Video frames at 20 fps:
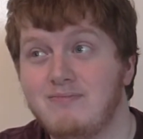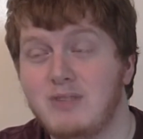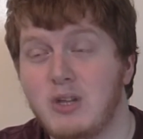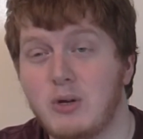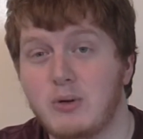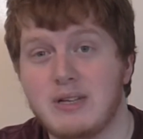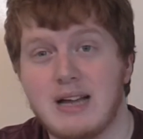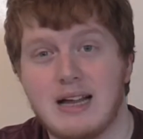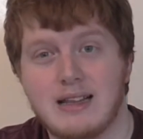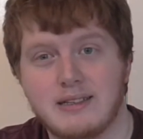
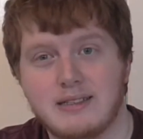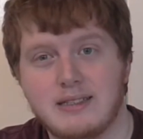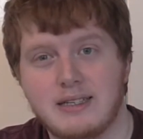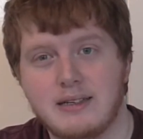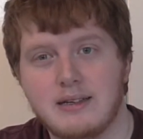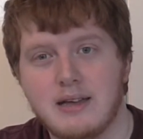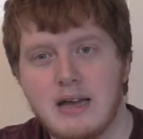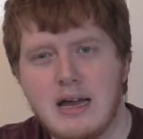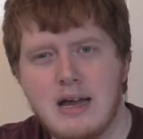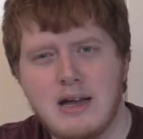
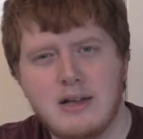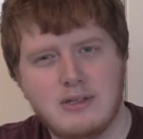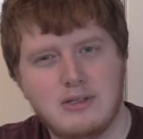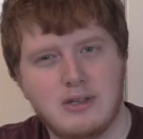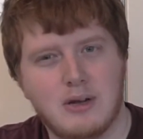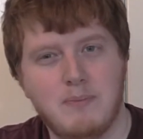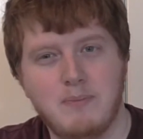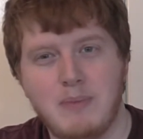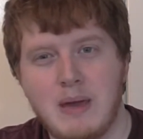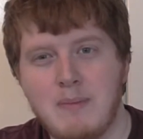totality.
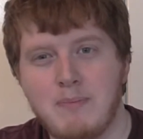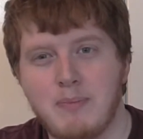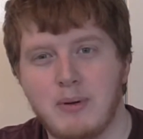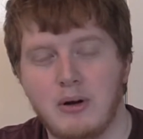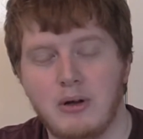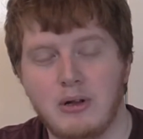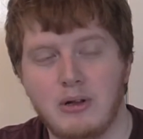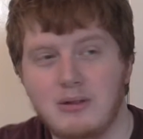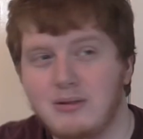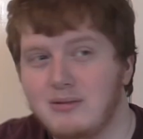Some
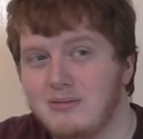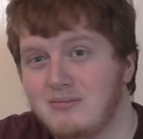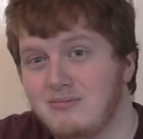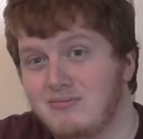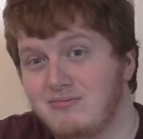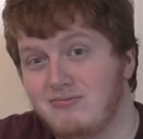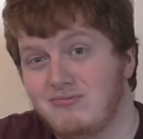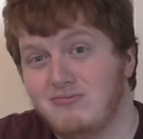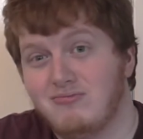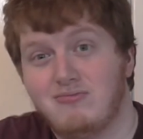people
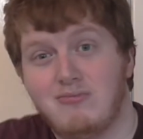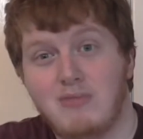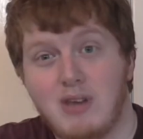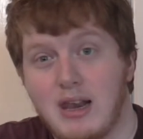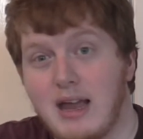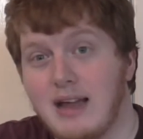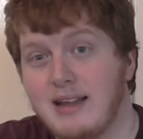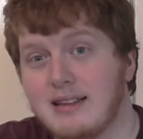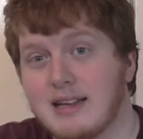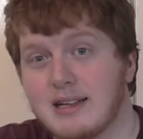
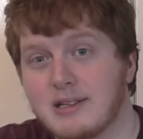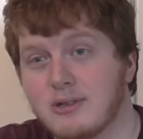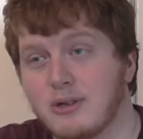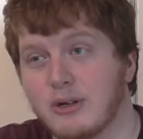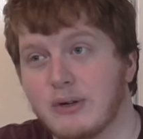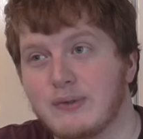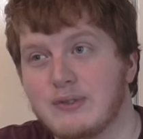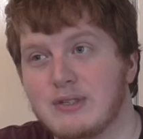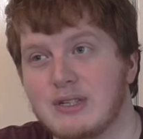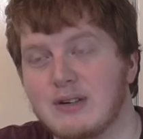like that
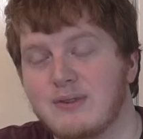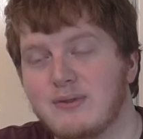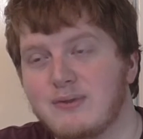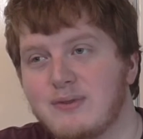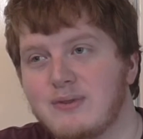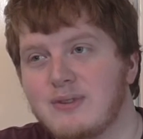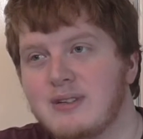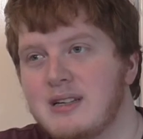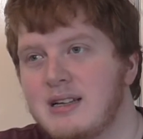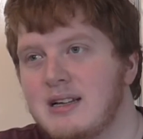sort of
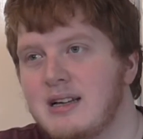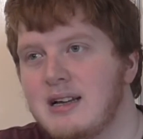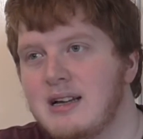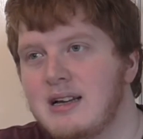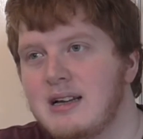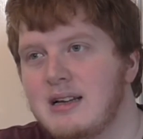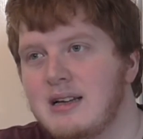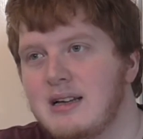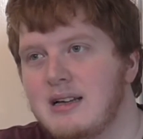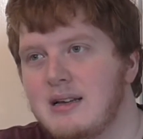stuff.
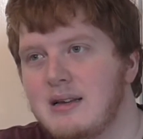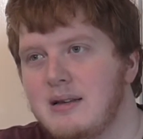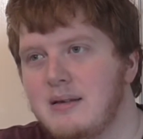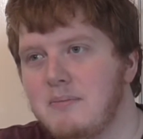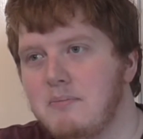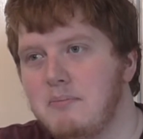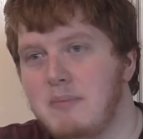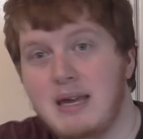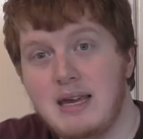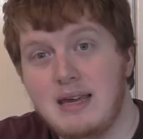
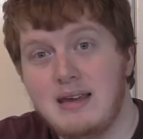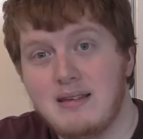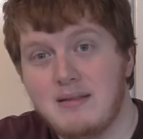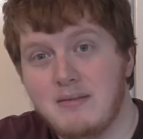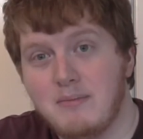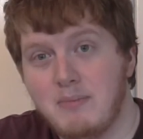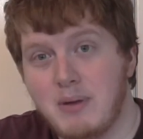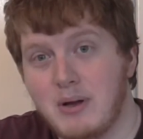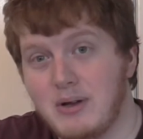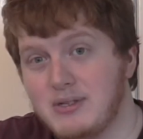
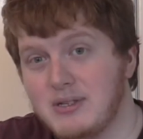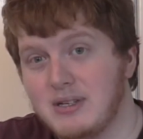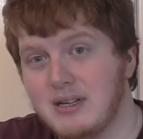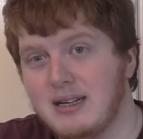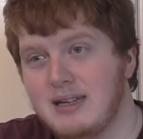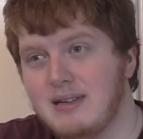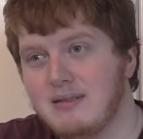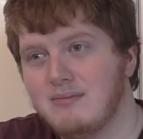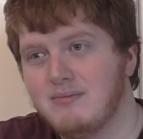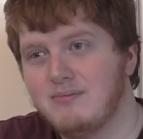Me,
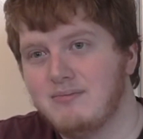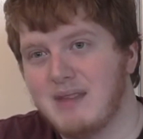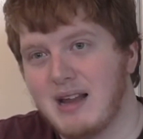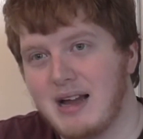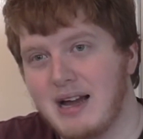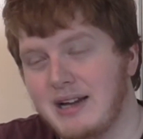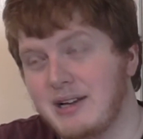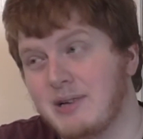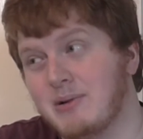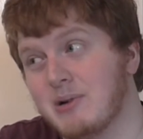personally,
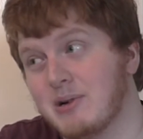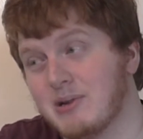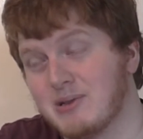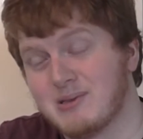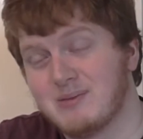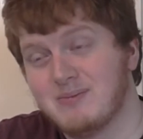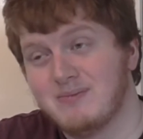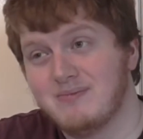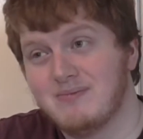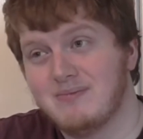I do
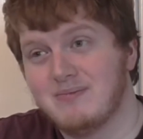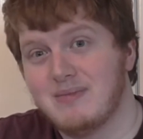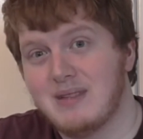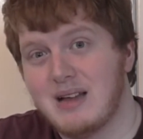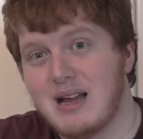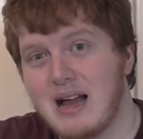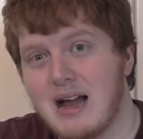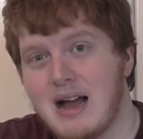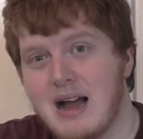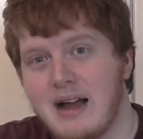not.
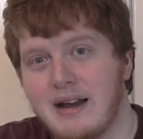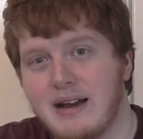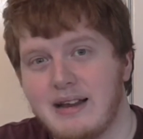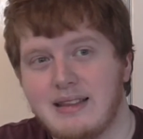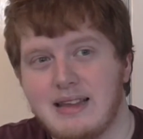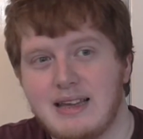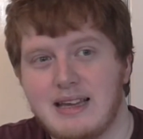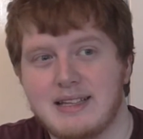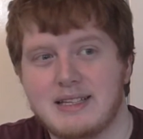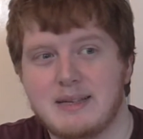And I
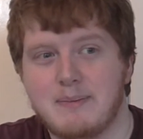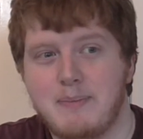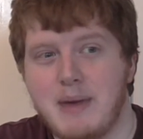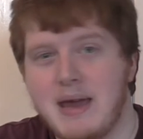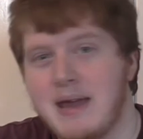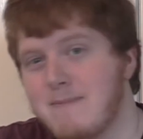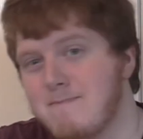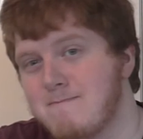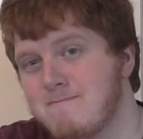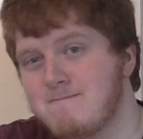think it's
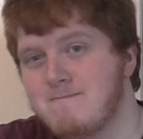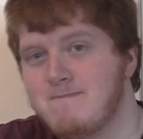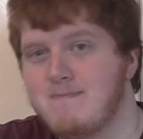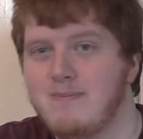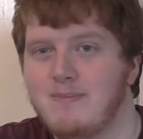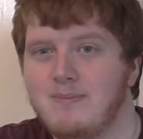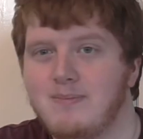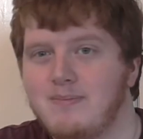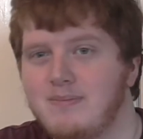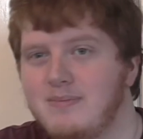
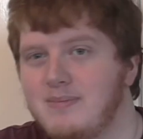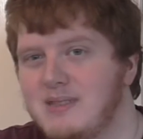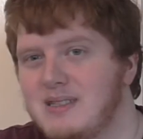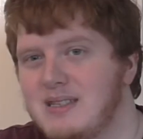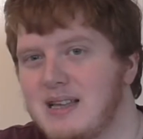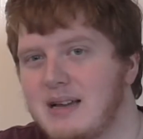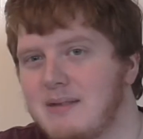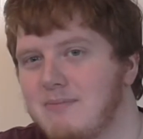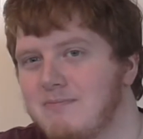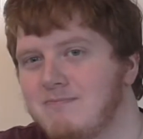
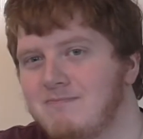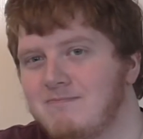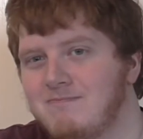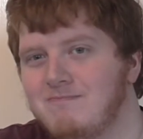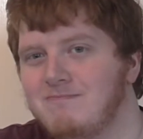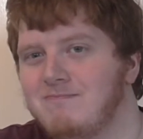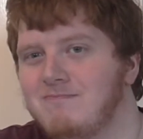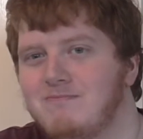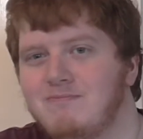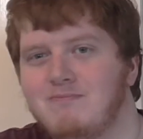like,
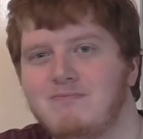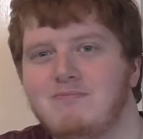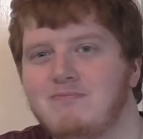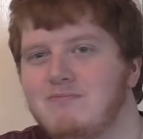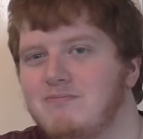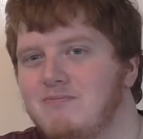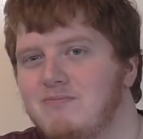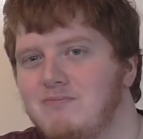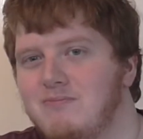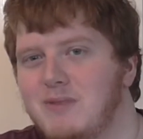what
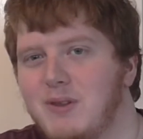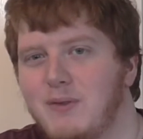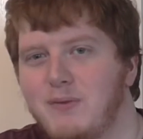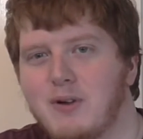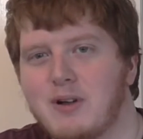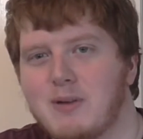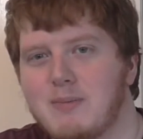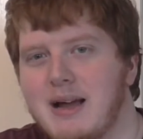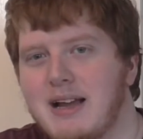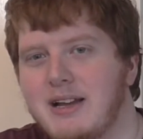the
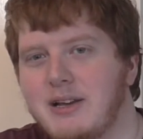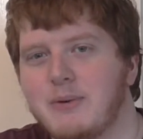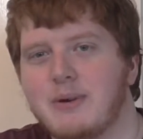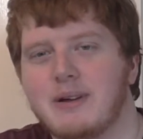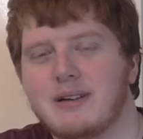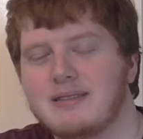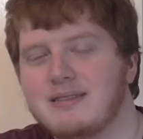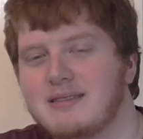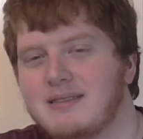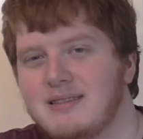fuck am I
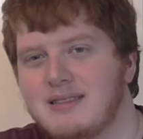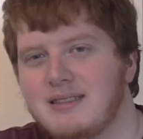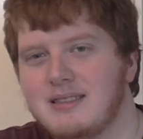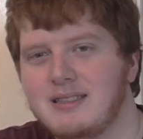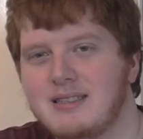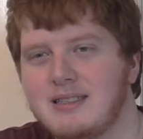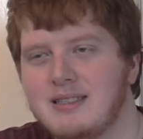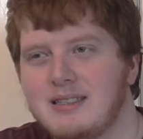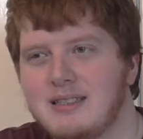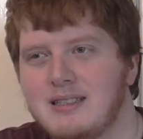doing?
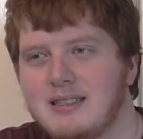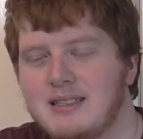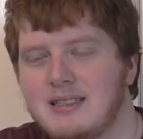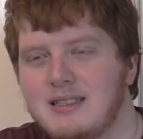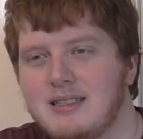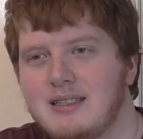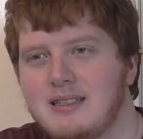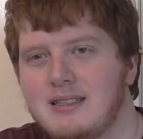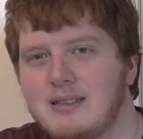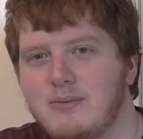
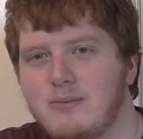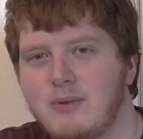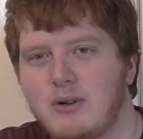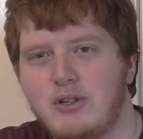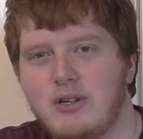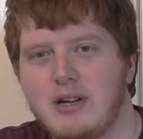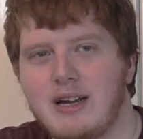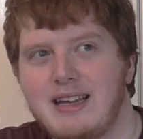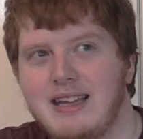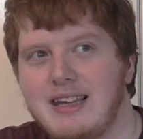Why
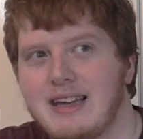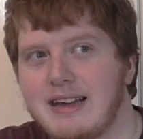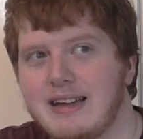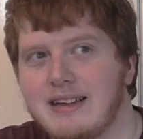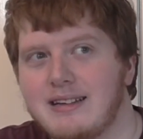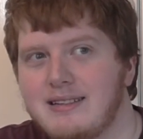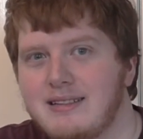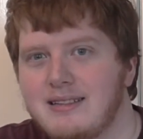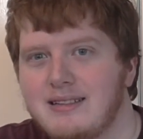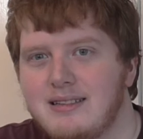should I
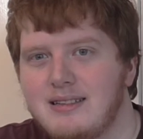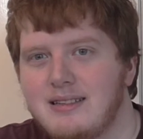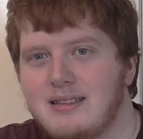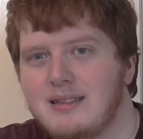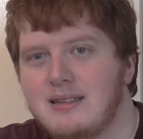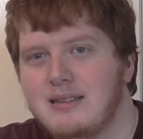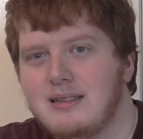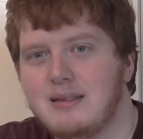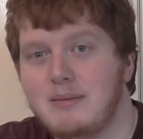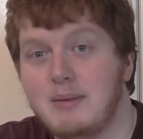care?
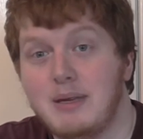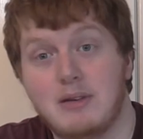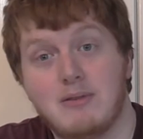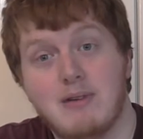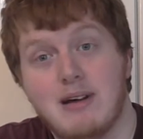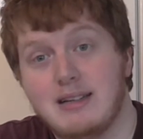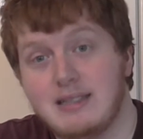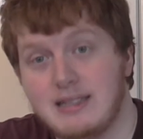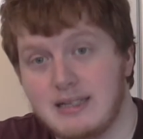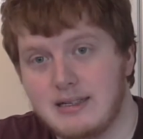I mean,
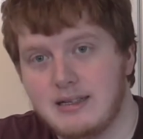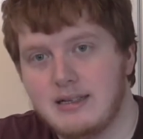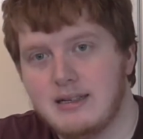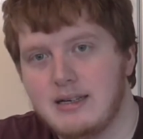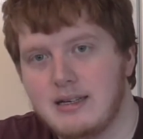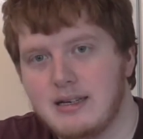granted,